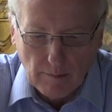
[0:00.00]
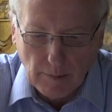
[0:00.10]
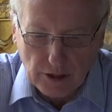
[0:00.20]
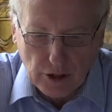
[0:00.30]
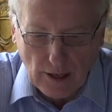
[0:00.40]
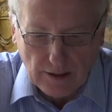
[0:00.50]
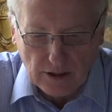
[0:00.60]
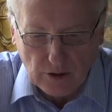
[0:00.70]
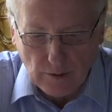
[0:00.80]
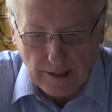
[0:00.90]
but
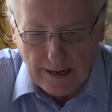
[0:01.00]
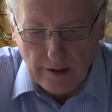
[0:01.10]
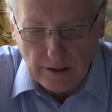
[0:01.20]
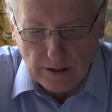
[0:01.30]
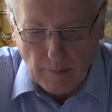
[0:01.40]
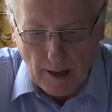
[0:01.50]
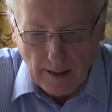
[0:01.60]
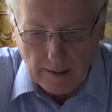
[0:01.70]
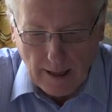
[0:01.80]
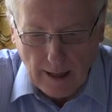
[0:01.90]
chance will narrow his
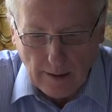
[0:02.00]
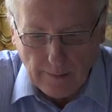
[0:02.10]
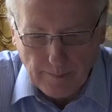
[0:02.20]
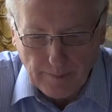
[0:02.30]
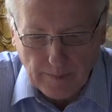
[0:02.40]
pile down."